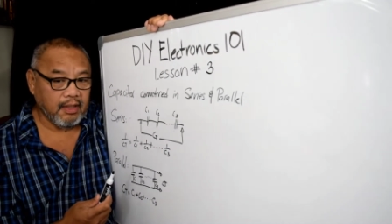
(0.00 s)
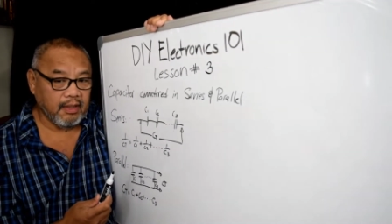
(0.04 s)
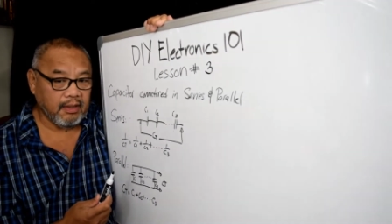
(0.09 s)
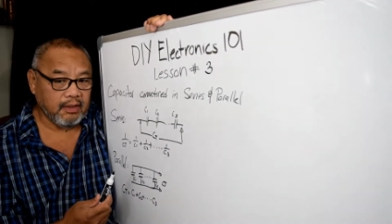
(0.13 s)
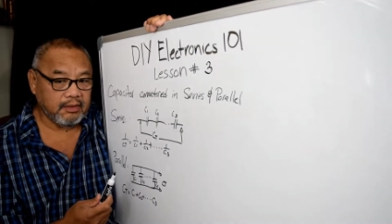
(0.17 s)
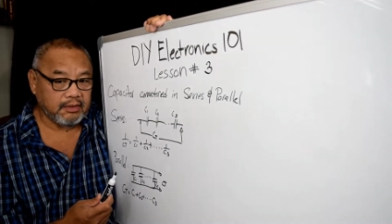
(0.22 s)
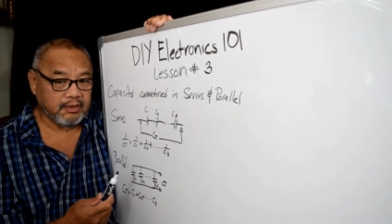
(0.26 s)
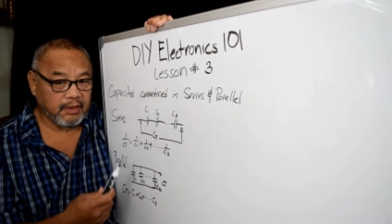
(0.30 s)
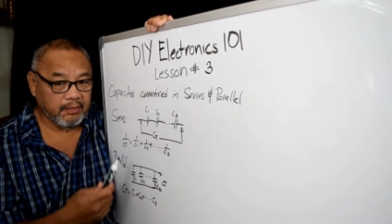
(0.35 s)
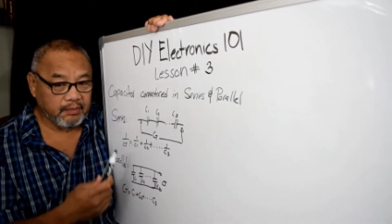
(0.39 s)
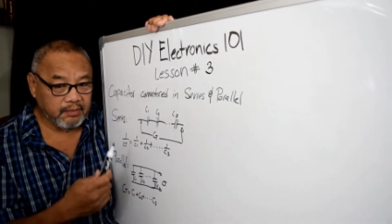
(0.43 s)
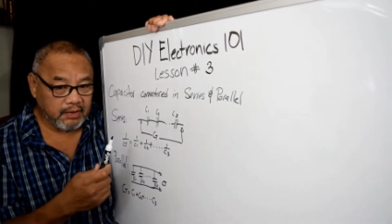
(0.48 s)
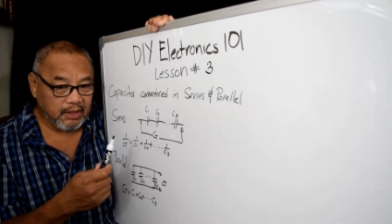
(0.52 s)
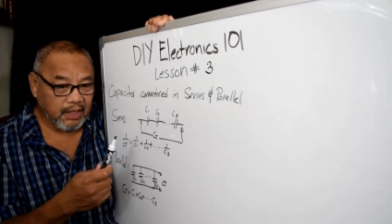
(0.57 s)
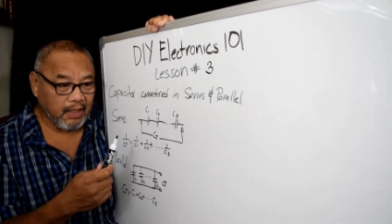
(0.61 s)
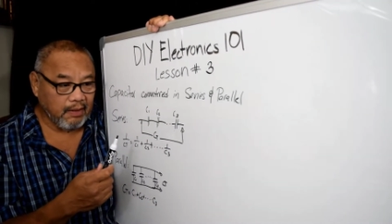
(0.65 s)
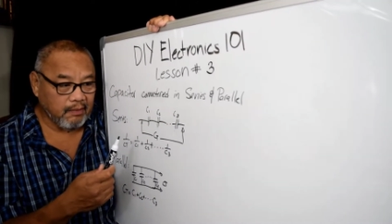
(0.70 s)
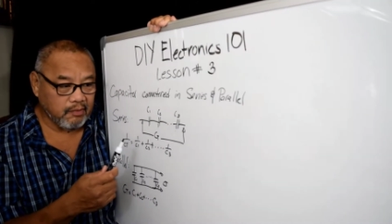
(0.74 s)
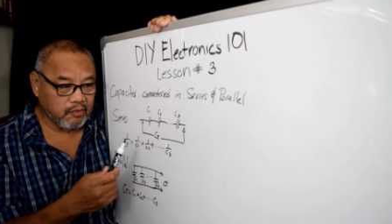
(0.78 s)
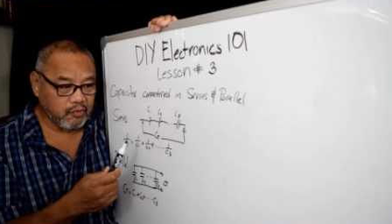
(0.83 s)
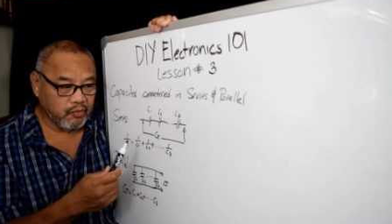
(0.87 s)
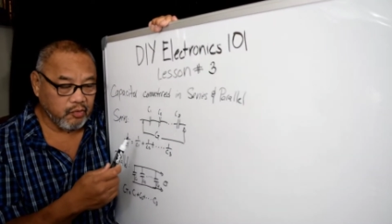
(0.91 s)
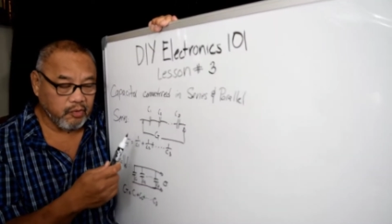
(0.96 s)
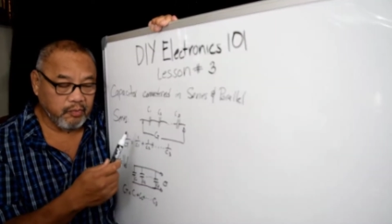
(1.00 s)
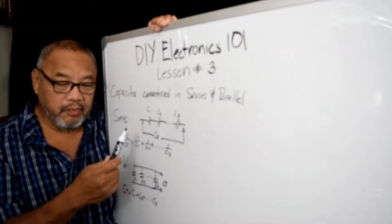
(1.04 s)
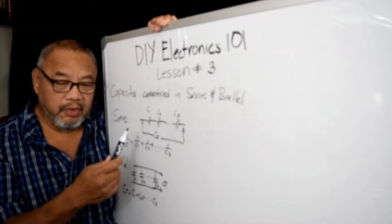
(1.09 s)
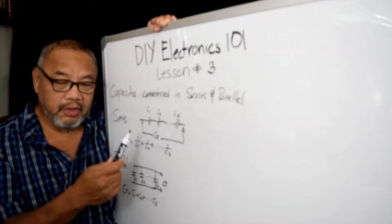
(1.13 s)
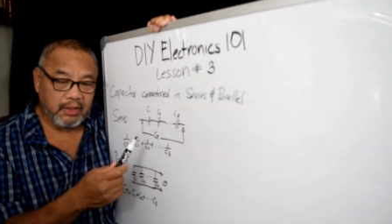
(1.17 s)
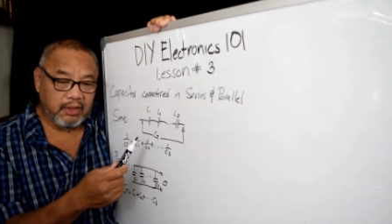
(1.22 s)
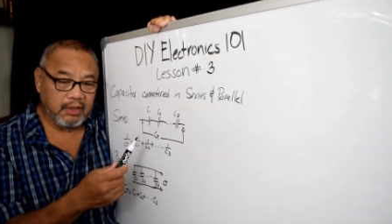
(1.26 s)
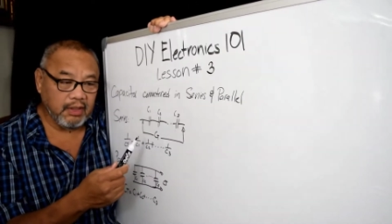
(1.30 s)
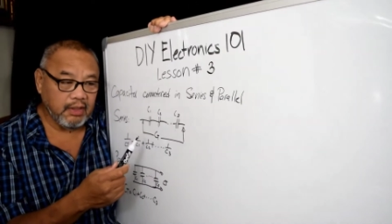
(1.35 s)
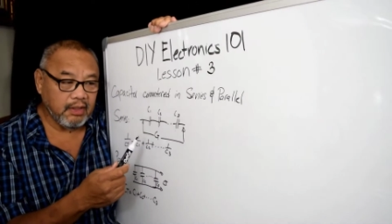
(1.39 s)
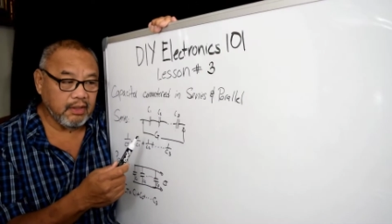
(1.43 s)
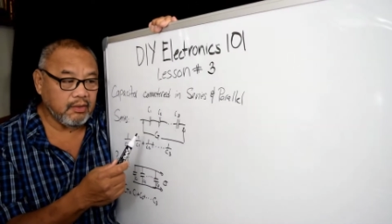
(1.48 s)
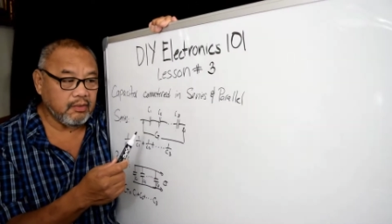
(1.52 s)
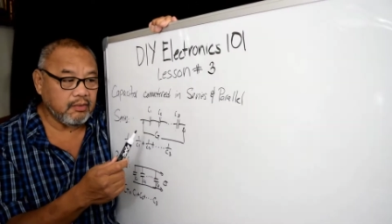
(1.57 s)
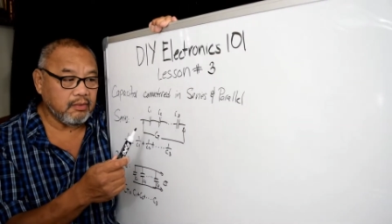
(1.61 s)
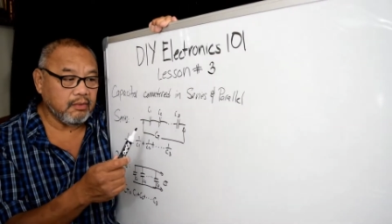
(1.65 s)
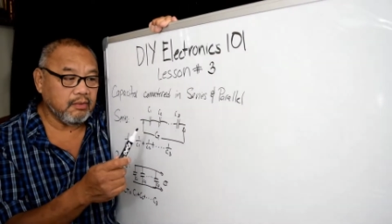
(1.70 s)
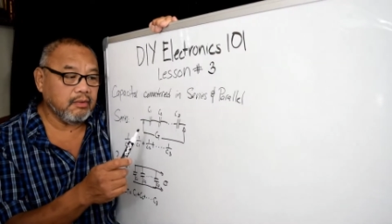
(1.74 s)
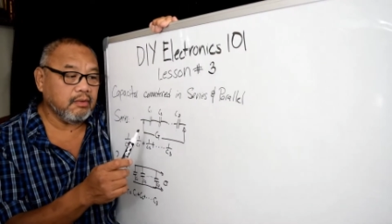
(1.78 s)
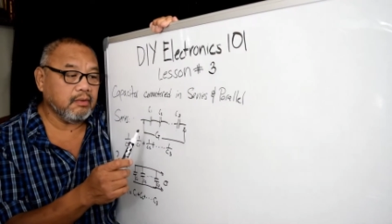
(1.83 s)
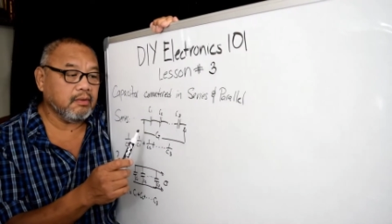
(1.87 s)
sometimes we may need to